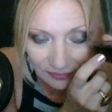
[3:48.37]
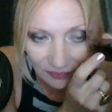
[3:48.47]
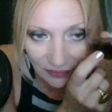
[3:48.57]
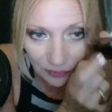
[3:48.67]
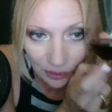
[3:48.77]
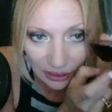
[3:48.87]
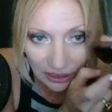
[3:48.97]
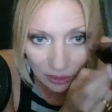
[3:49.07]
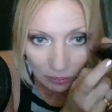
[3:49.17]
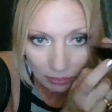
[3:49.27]

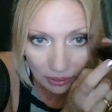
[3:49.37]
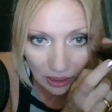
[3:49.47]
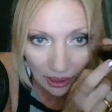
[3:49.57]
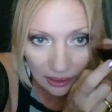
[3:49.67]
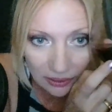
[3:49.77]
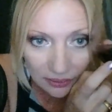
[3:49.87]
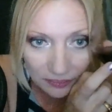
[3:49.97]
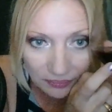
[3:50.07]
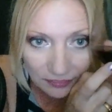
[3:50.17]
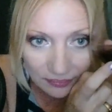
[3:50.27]
drinking blood
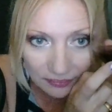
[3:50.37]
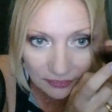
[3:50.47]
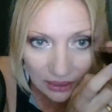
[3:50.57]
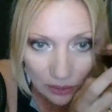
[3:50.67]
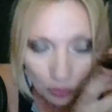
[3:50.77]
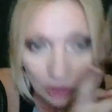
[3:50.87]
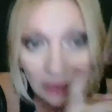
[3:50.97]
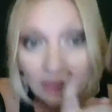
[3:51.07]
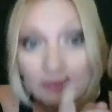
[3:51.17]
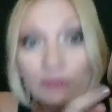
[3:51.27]
is what
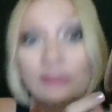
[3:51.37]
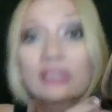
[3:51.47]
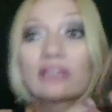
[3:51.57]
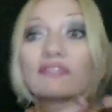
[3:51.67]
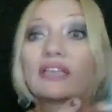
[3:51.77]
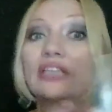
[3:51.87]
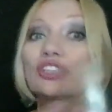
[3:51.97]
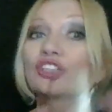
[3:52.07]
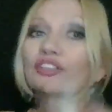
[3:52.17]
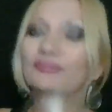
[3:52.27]
gives you
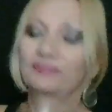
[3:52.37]
salvation.